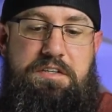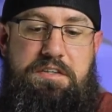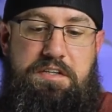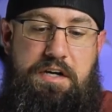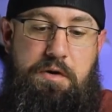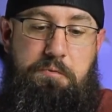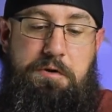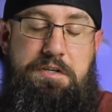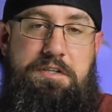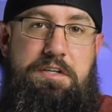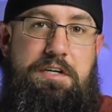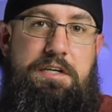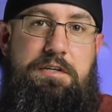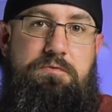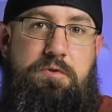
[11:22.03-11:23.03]
that I wanted to
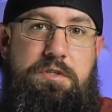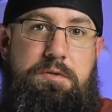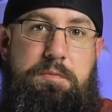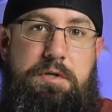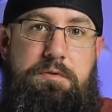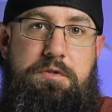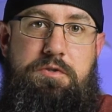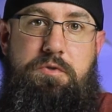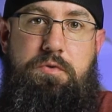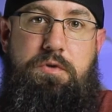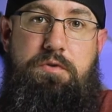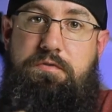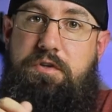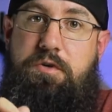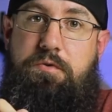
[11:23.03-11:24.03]
have one to be able to do a
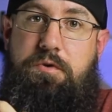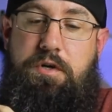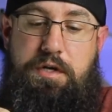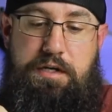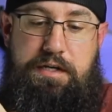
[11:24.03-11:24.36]
review.